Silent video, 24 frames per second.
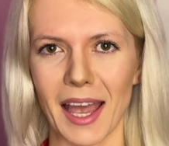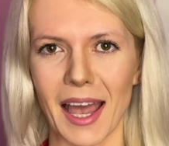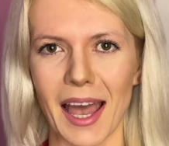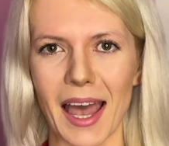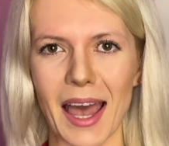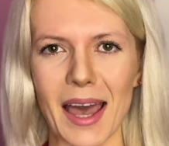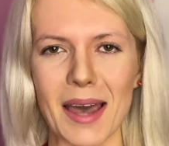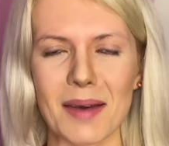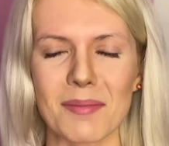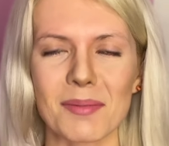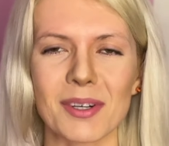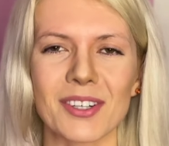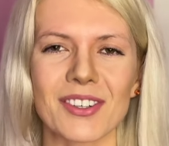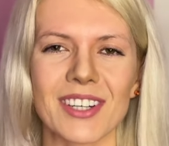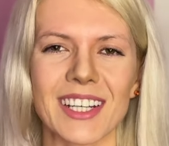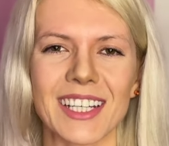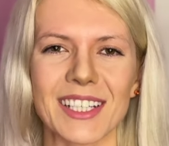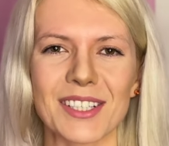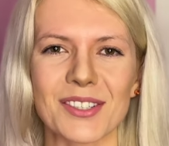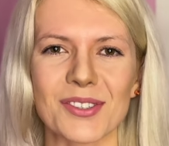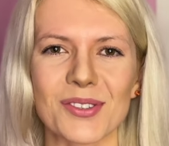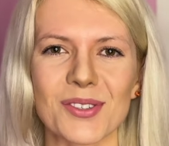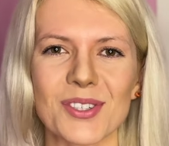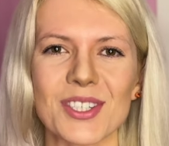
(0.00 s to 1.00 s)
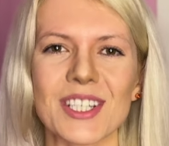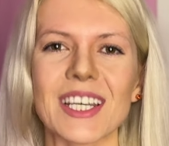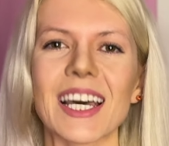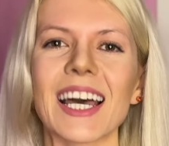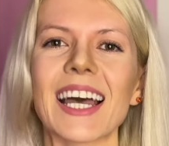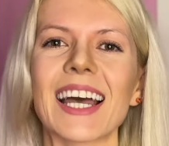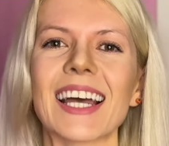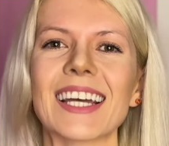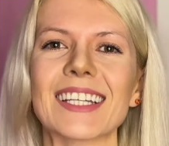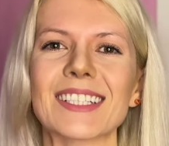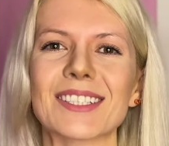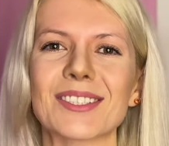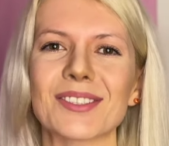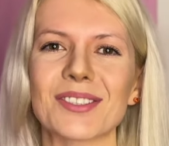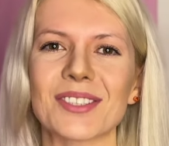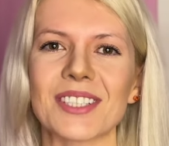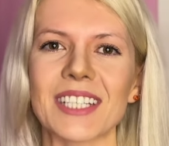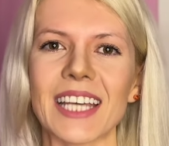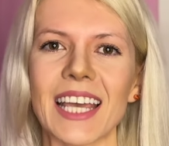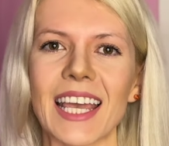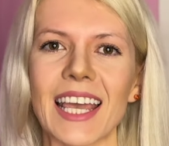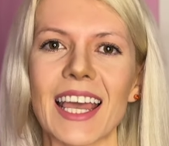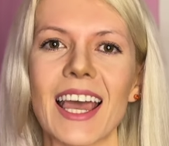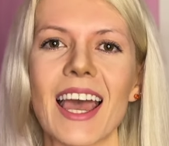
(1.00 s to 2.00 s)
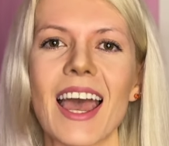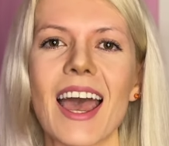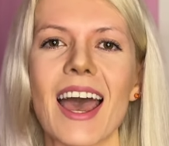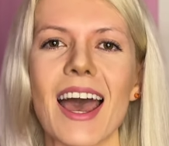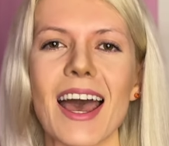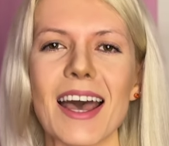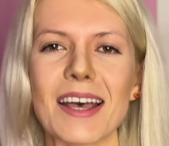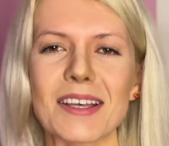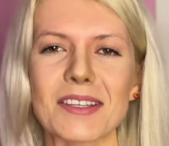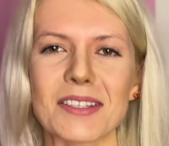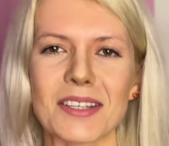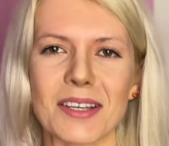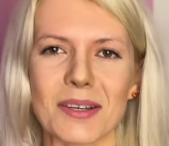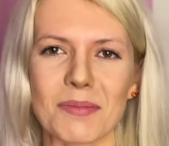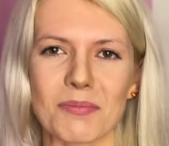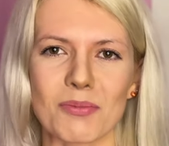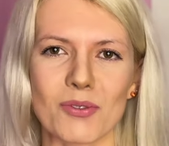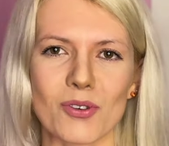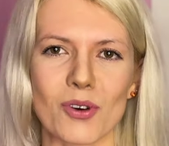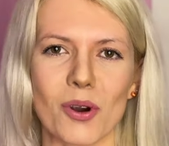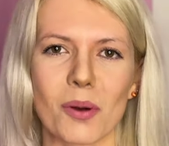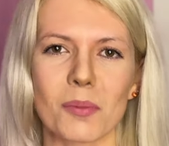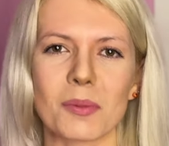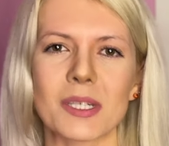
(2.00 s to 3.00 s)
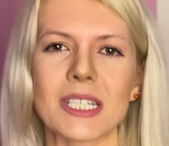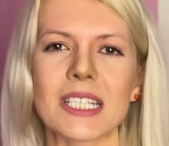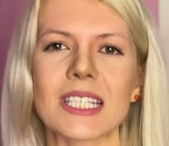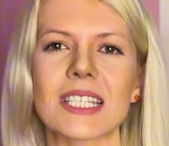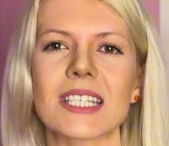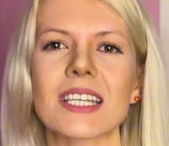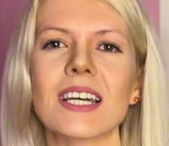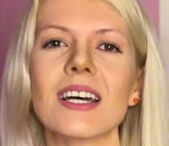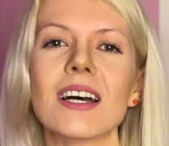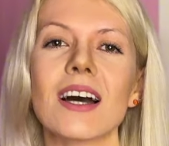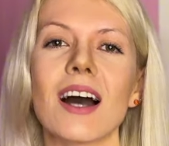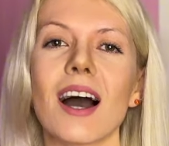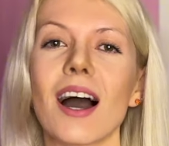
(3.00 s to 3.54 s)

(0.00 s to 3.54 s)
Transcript: I'm Maria Druska, and today, as I promised,